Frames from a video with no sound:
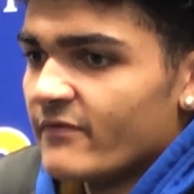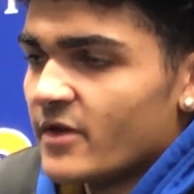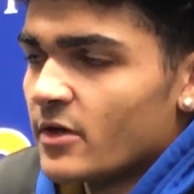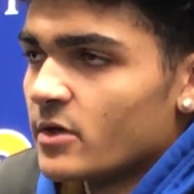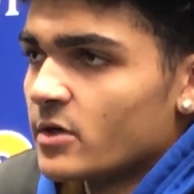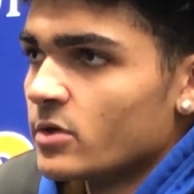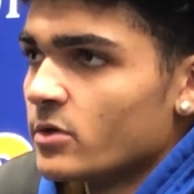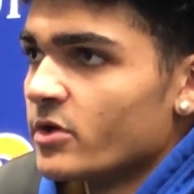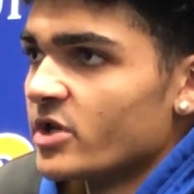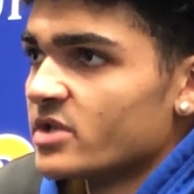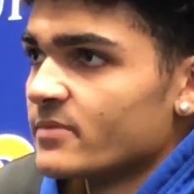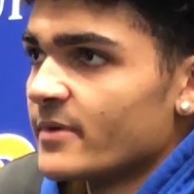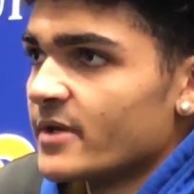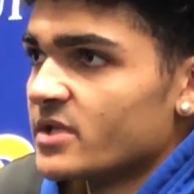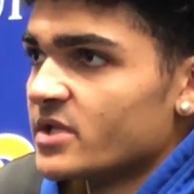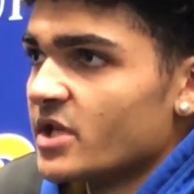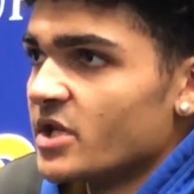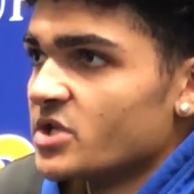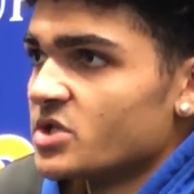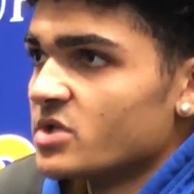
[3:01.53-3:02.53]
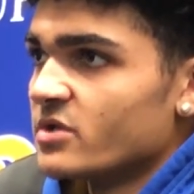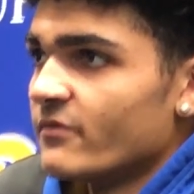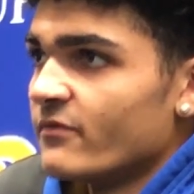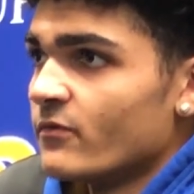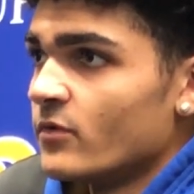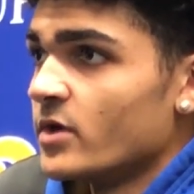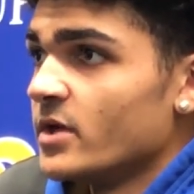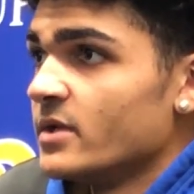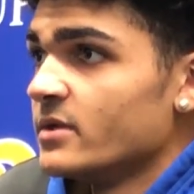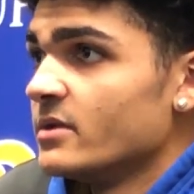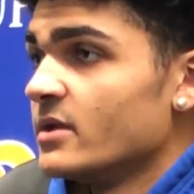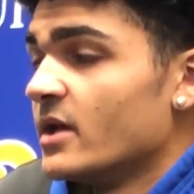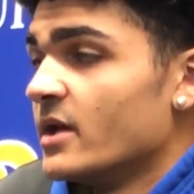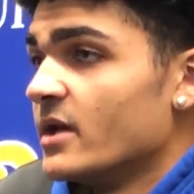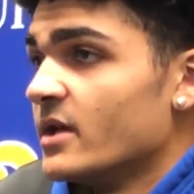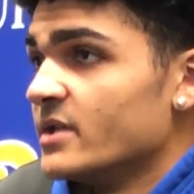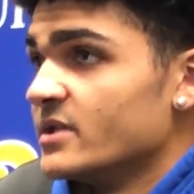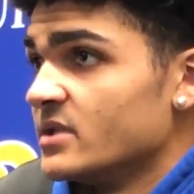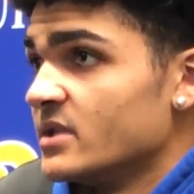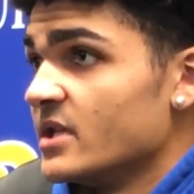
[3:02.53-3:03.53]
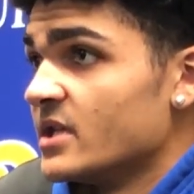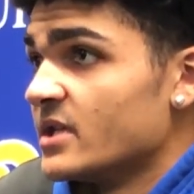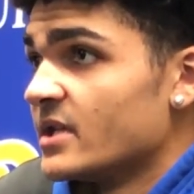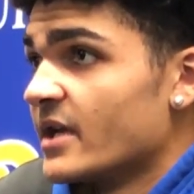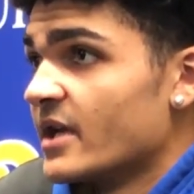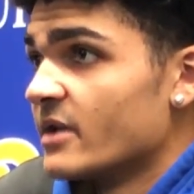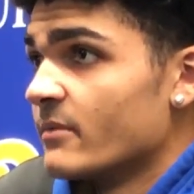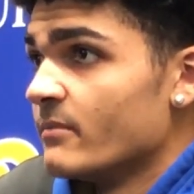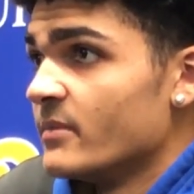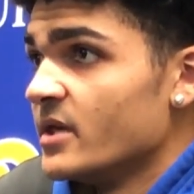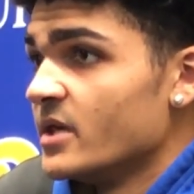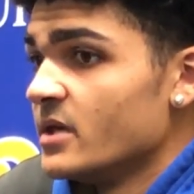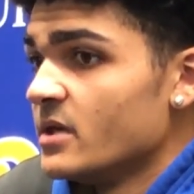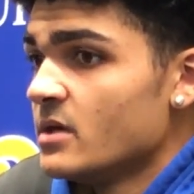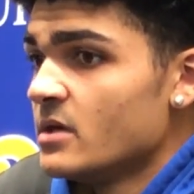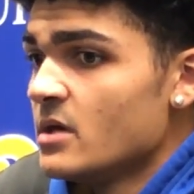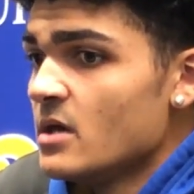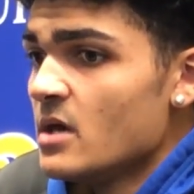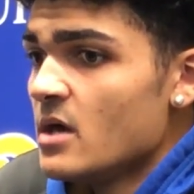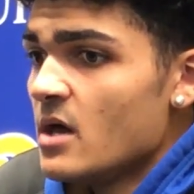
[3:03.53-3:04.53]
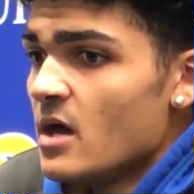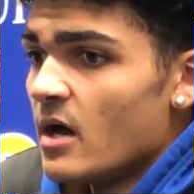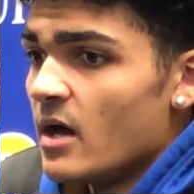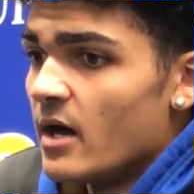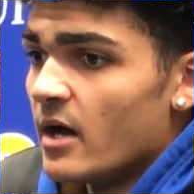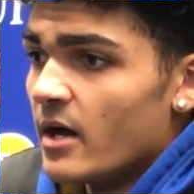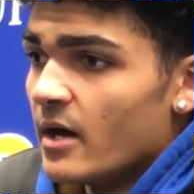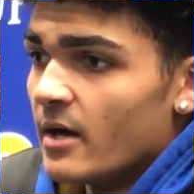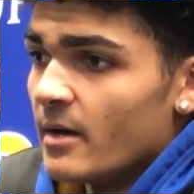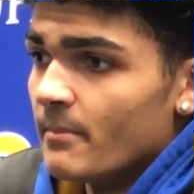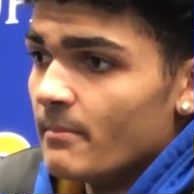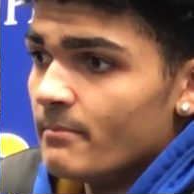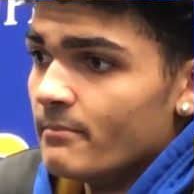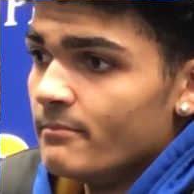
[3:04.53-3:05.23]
very clear expectation of what uh, is needed out of me. Um,